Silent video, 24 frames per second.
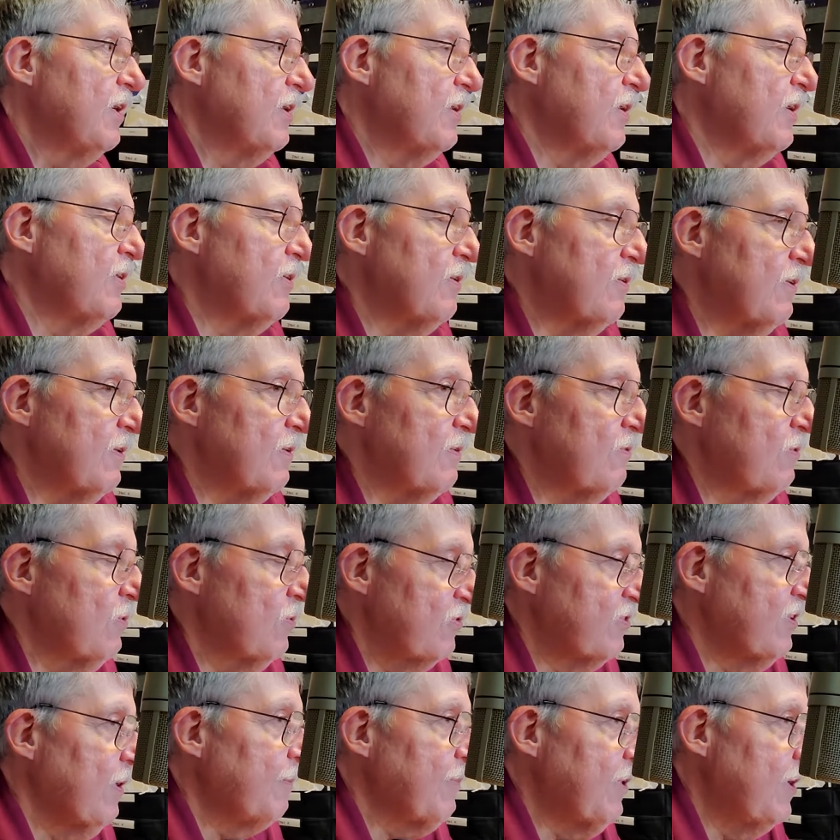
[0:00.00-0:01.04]
You do
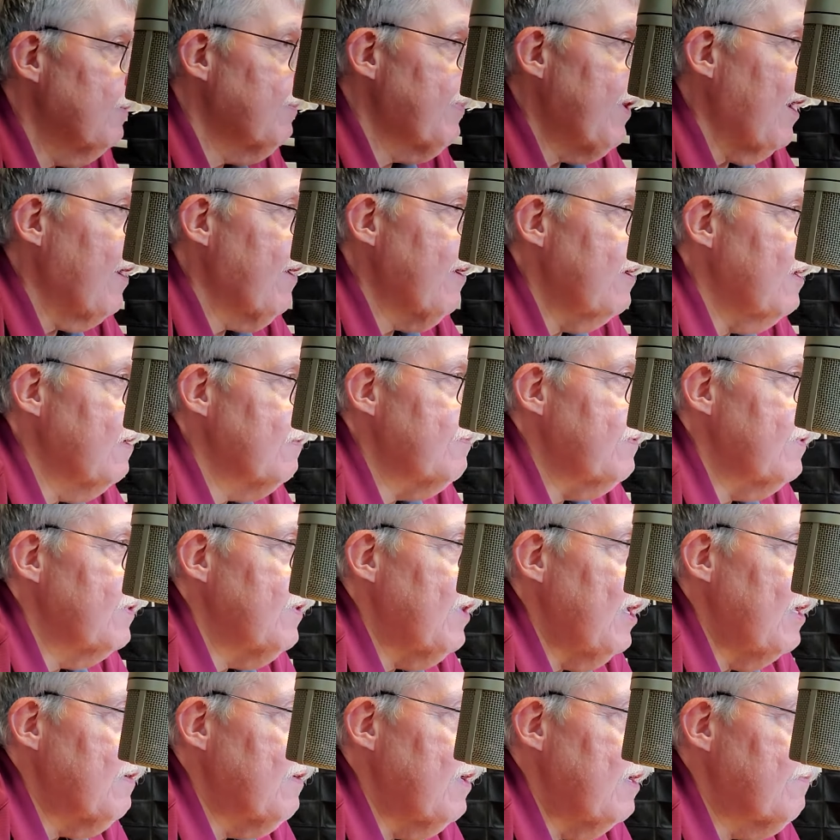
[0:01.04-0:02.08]
something about it if
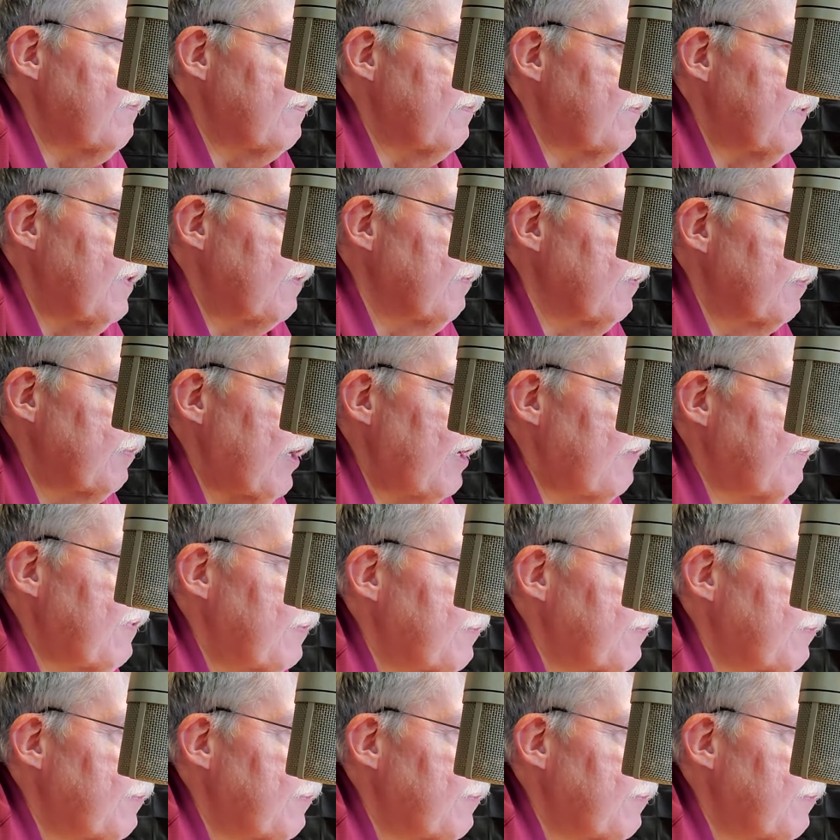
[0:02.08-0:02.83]
it